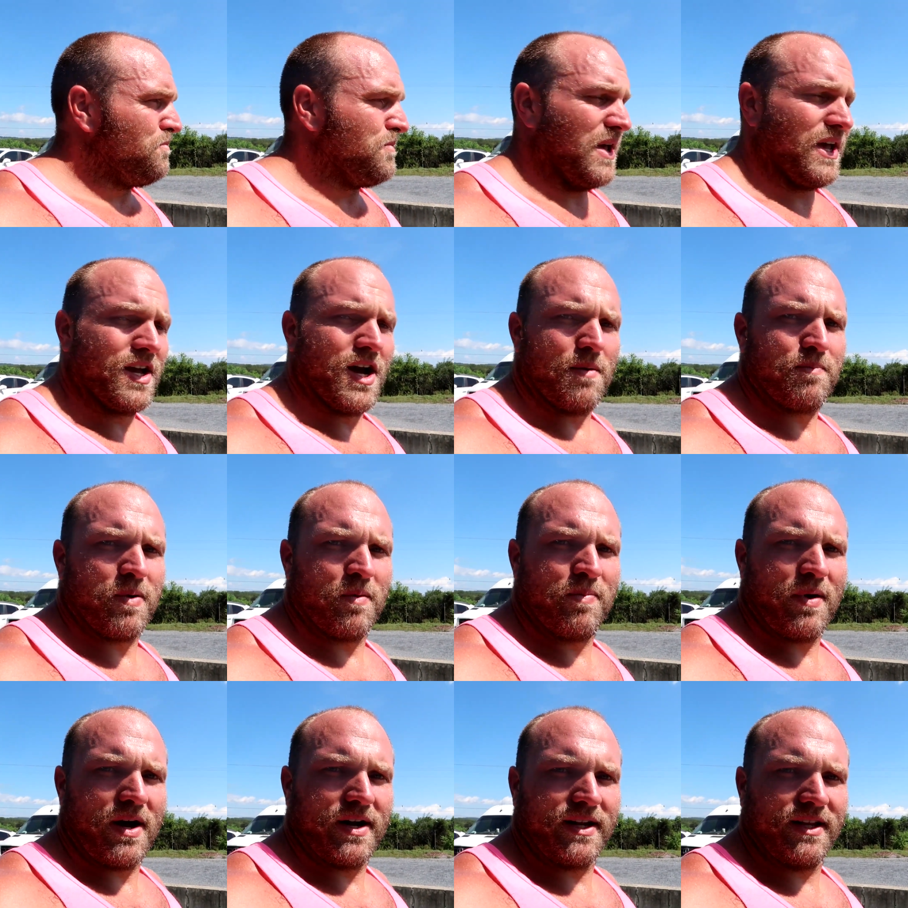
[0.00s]
Big
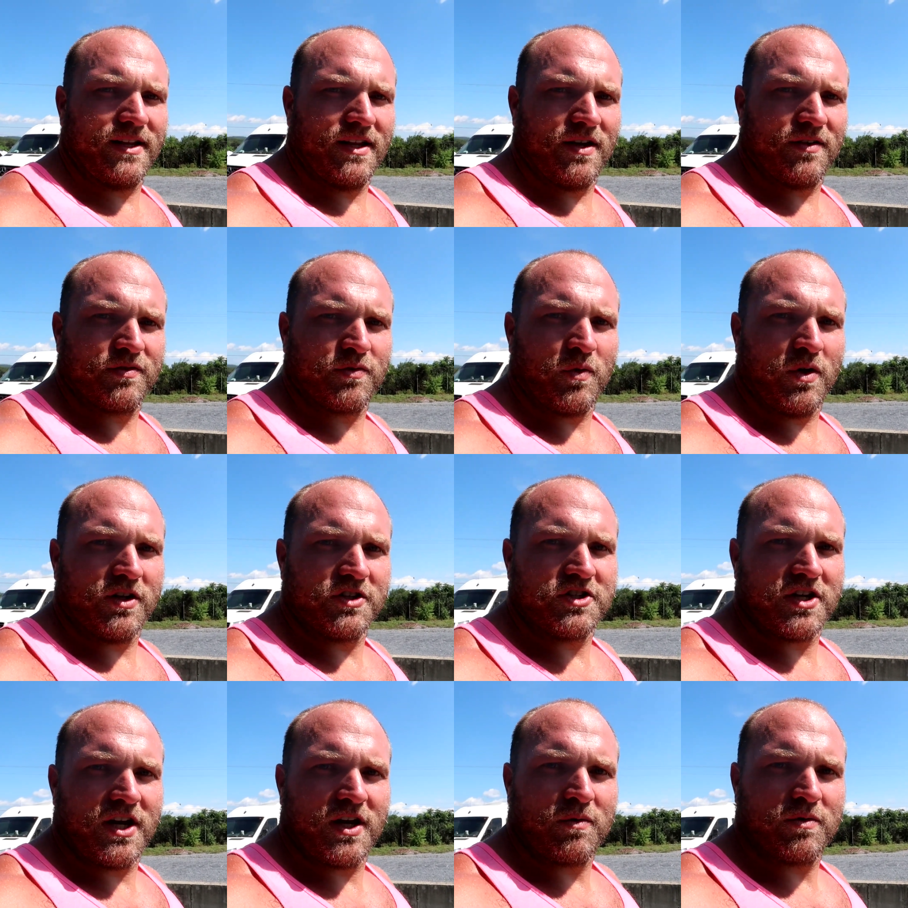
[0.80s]
upper body lifts while
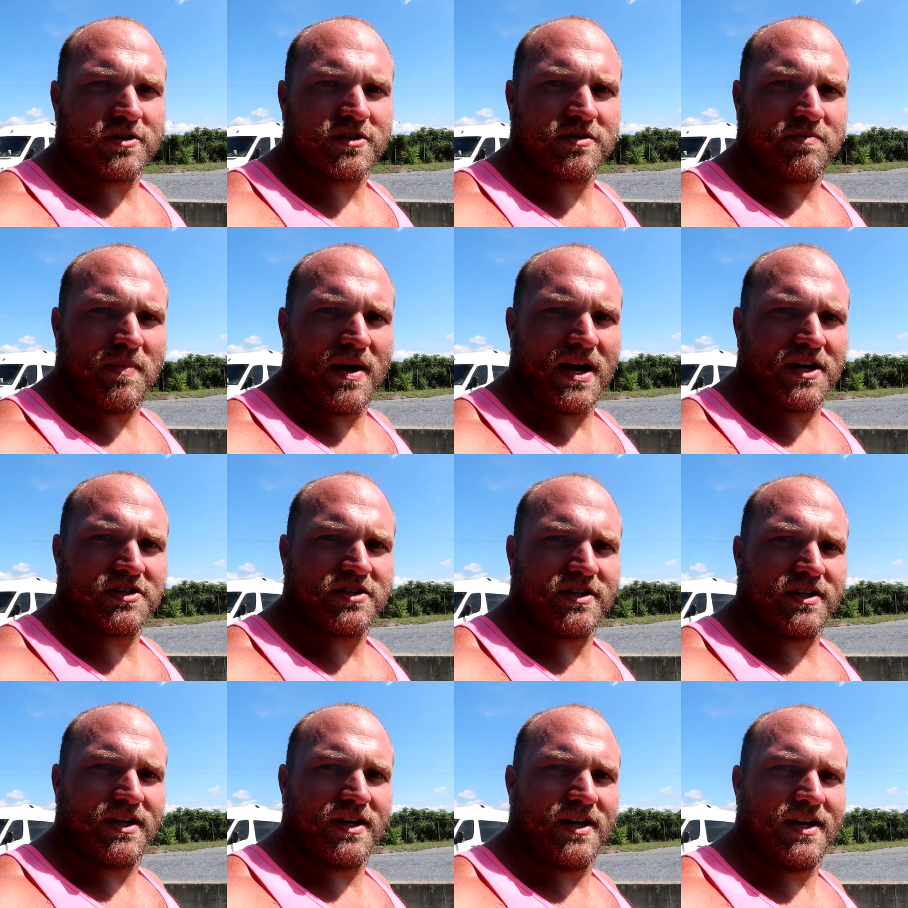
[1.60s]
Jake was
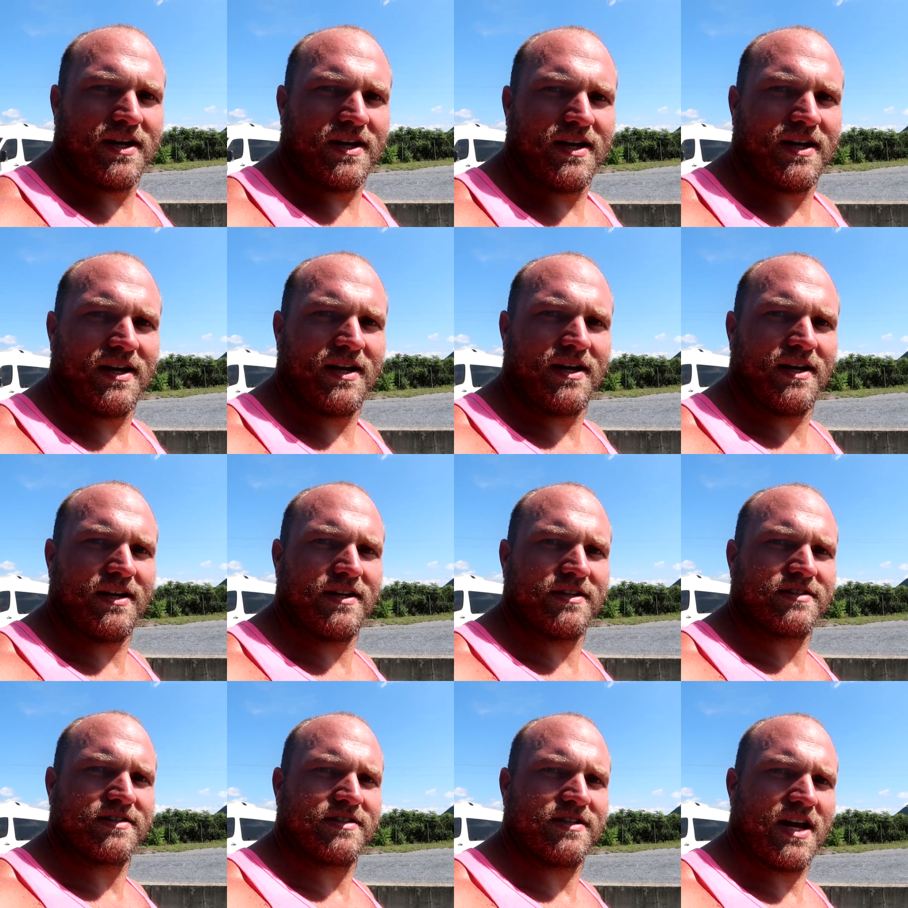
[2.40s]
smashing
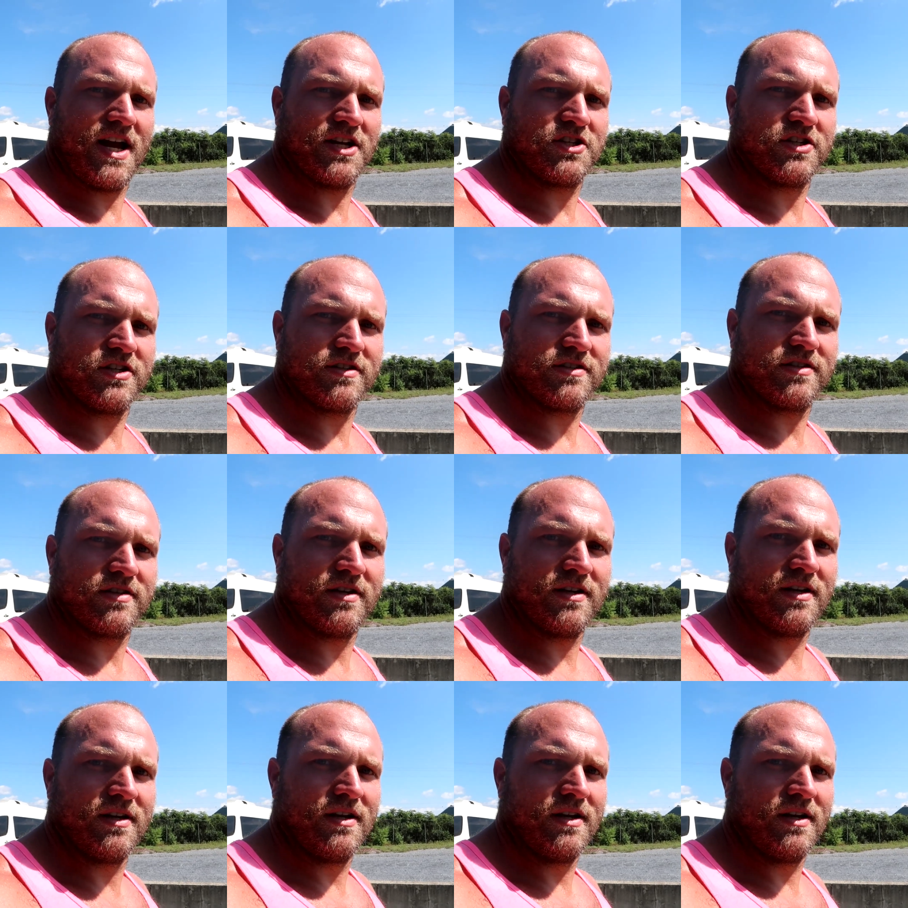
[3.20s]
his snatches.